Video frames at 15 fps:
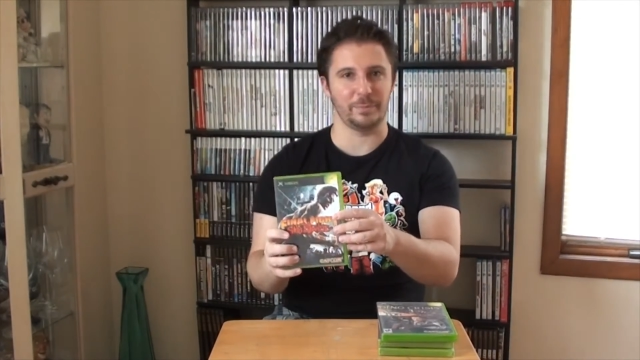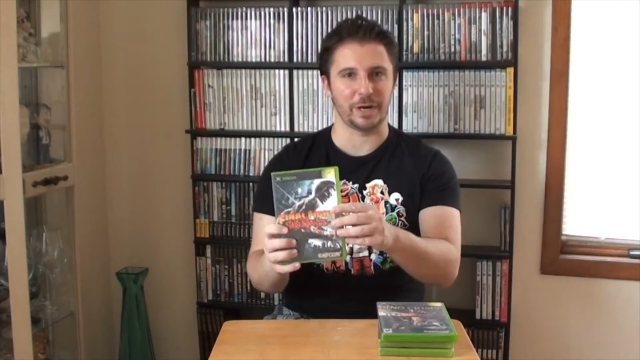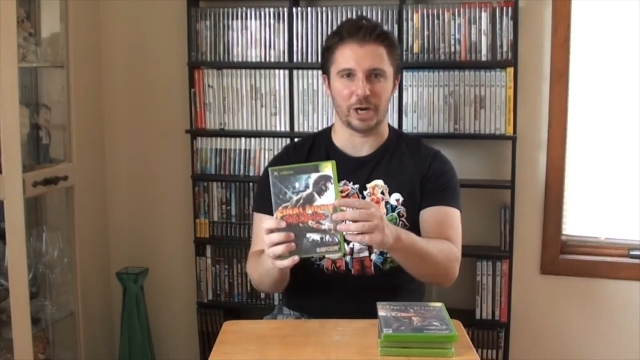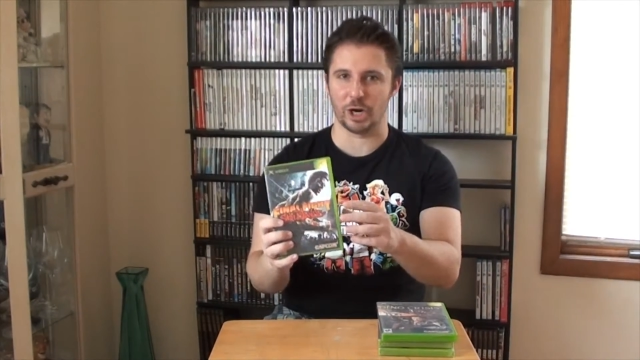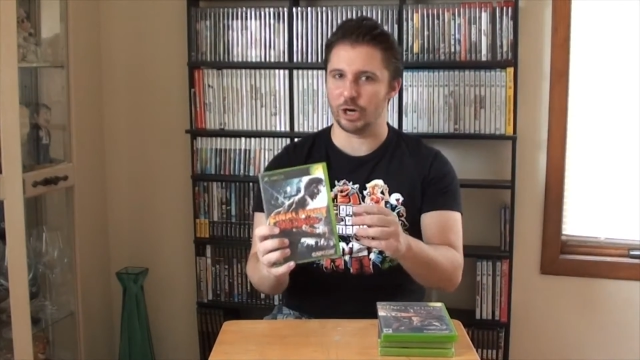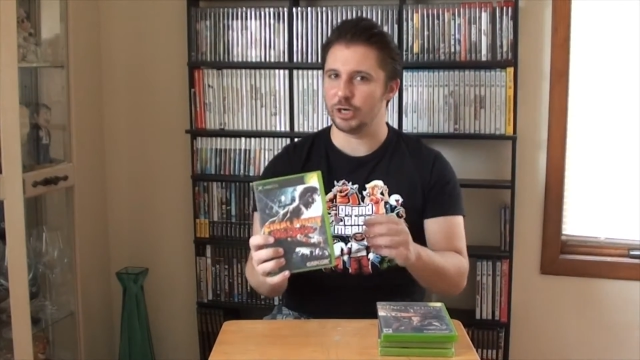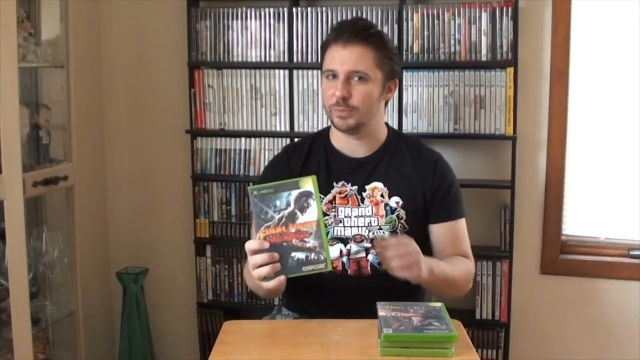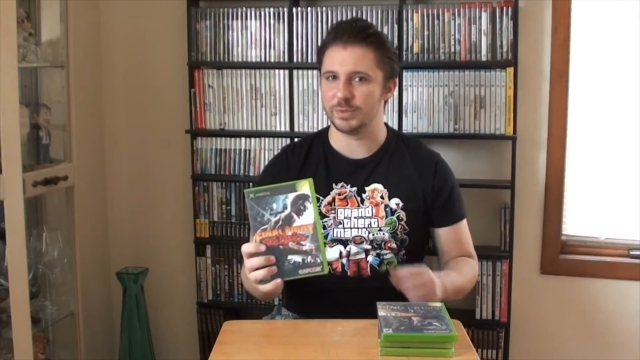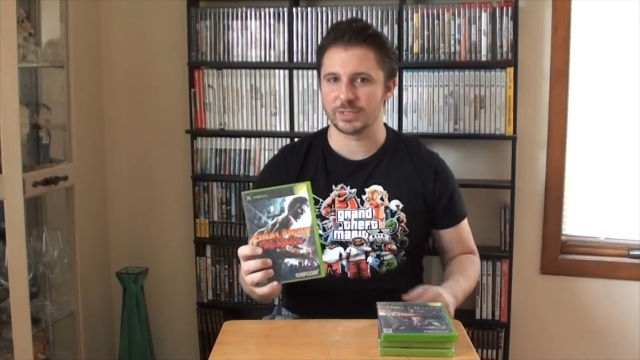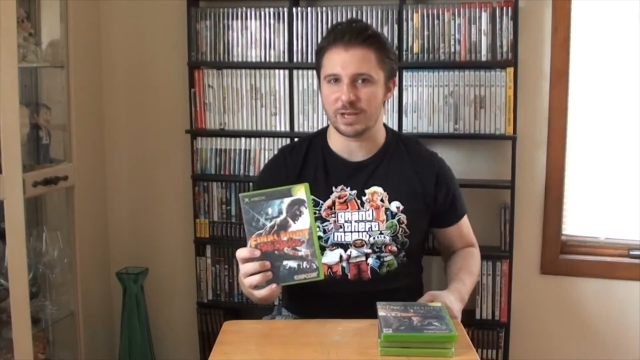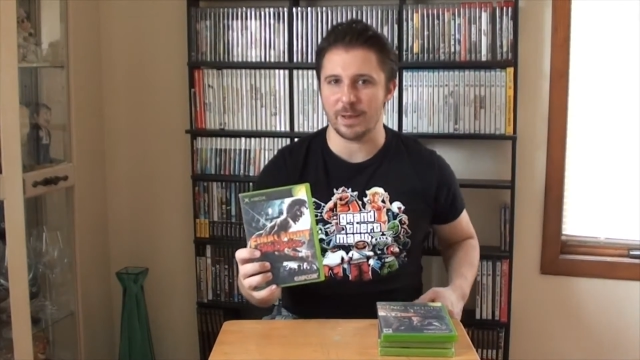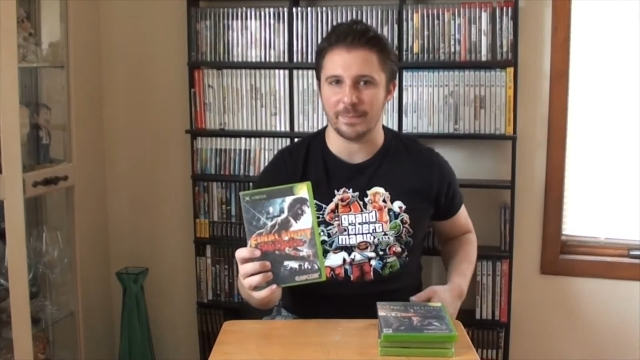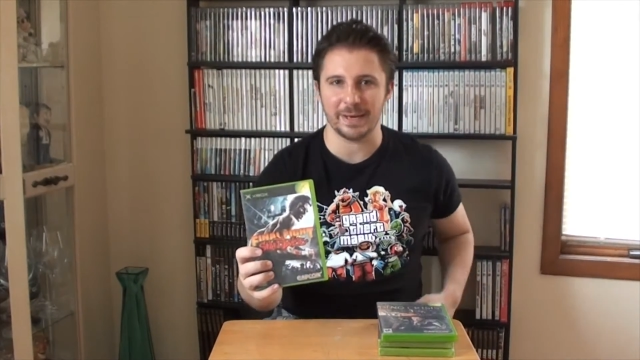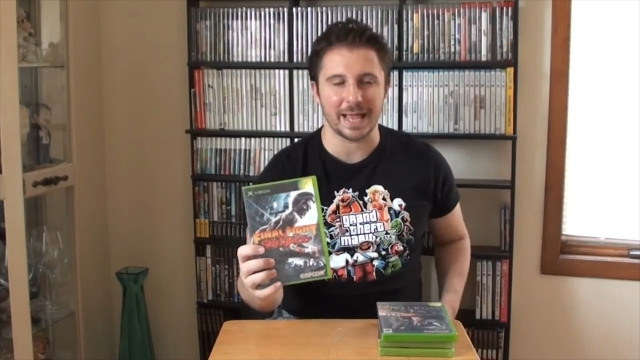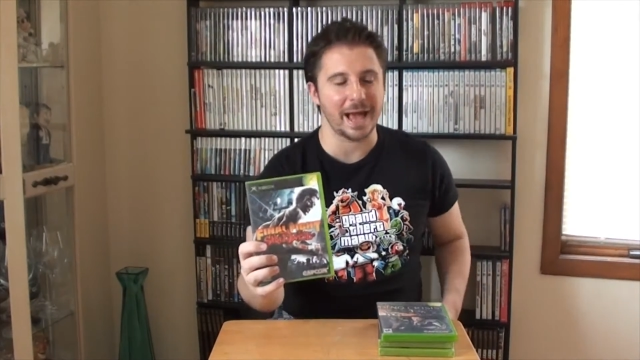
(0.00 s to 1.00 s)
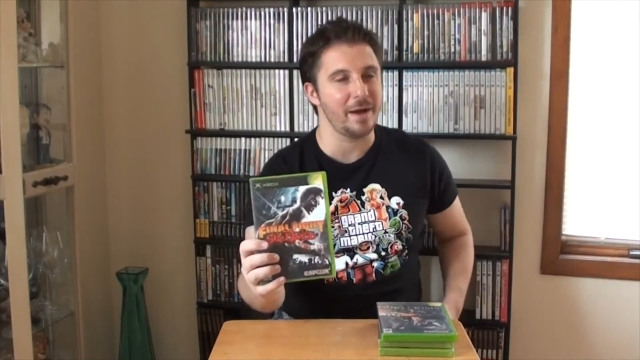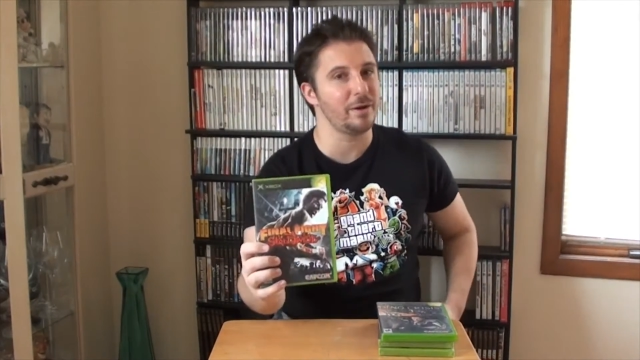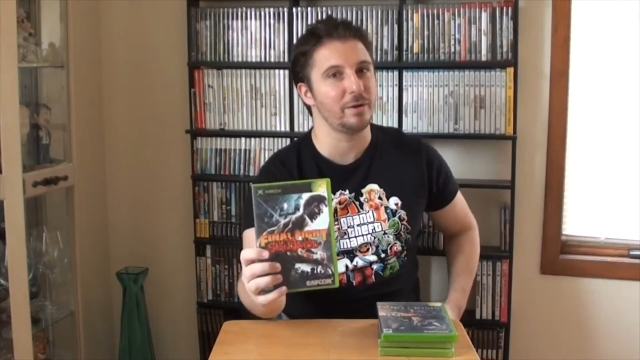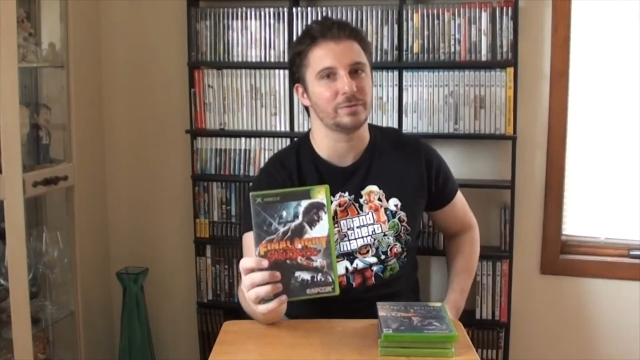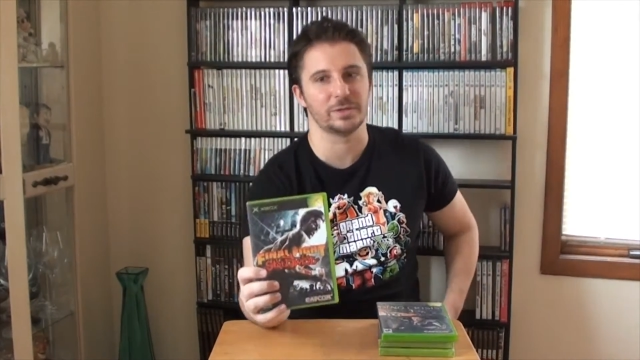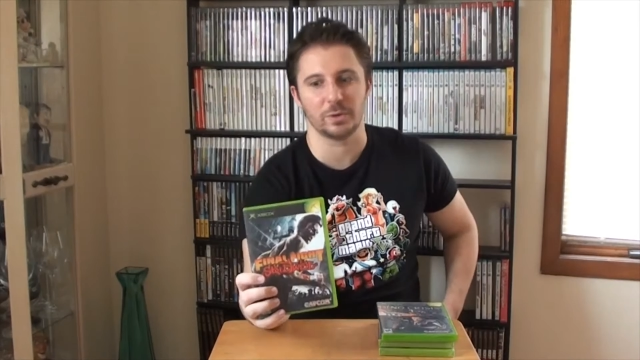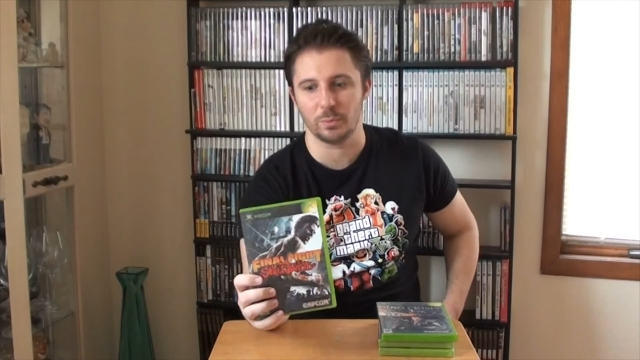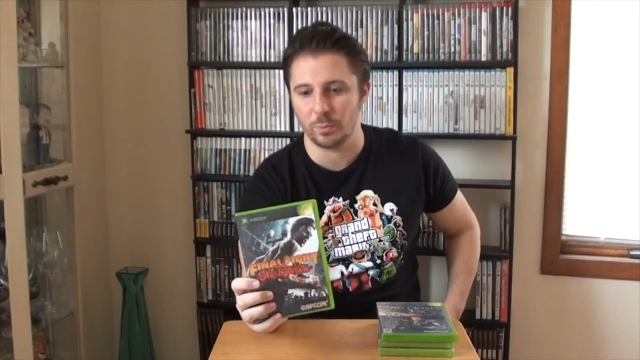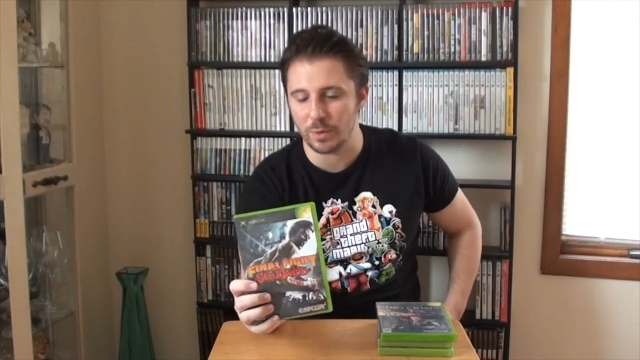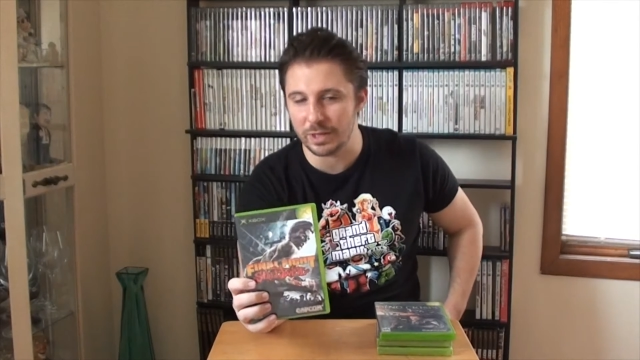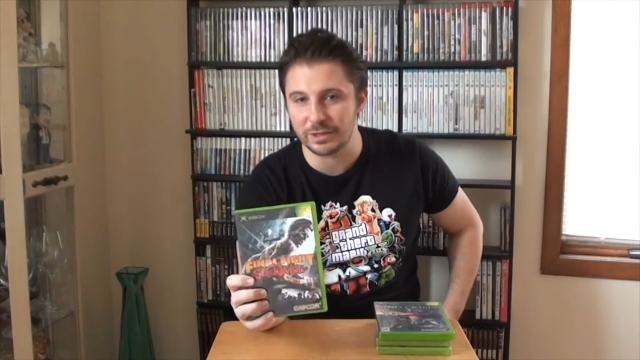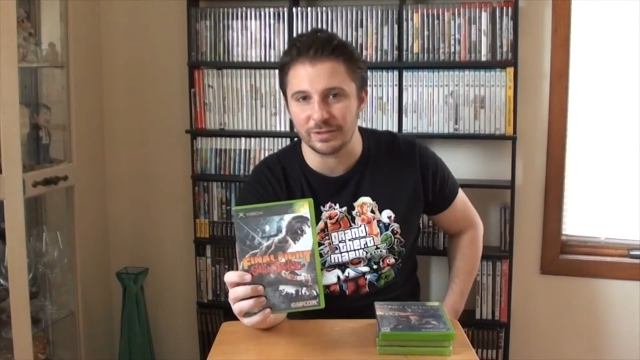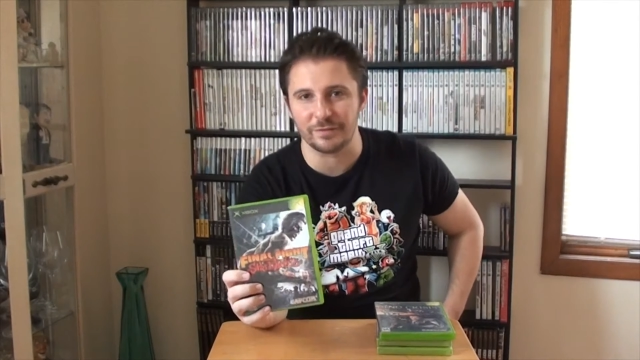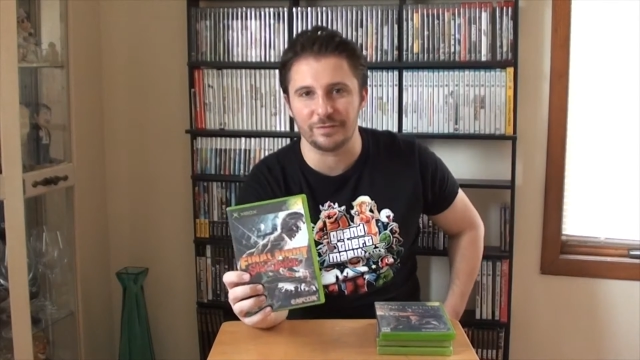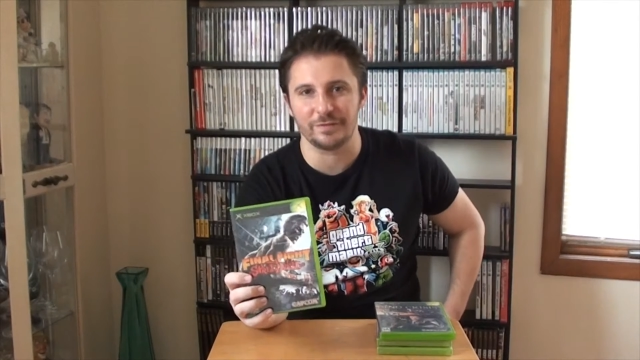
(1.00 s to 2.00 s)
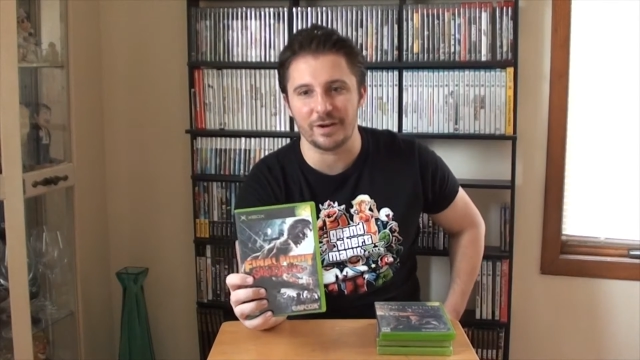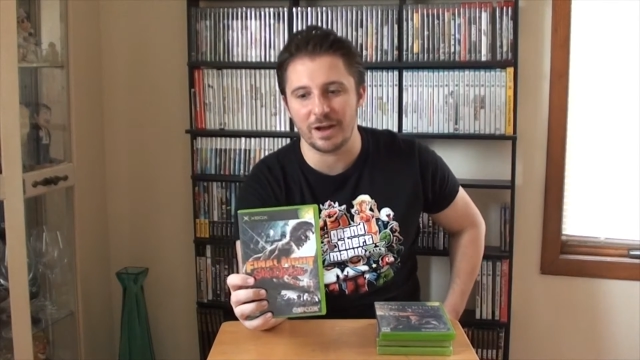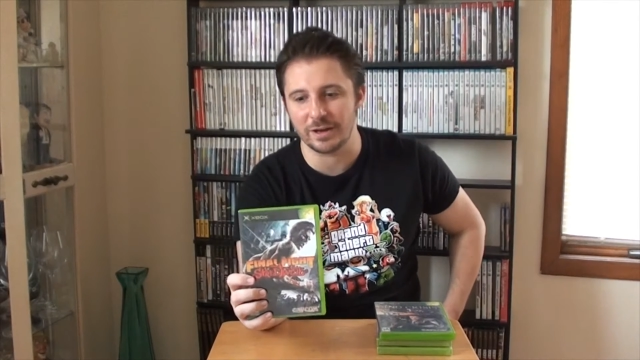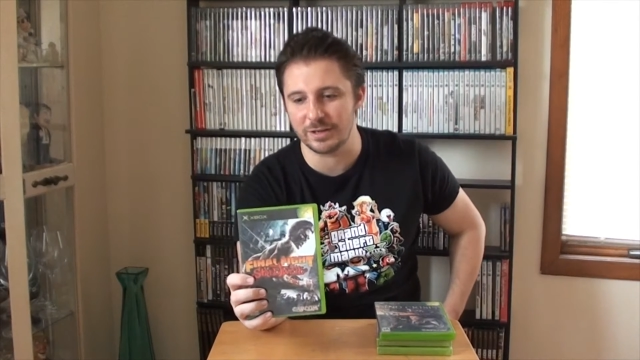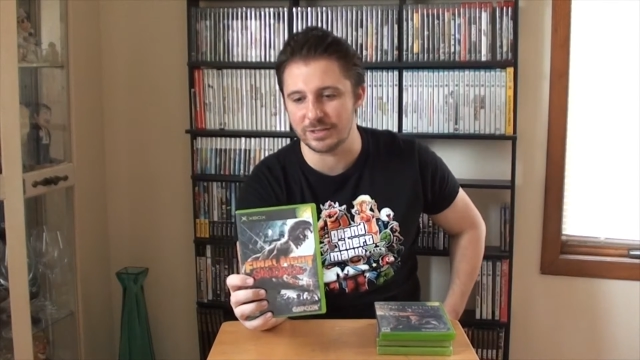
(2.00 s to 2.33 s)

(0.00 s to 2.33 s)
When I heard it was coming out, I was like, what the fuck?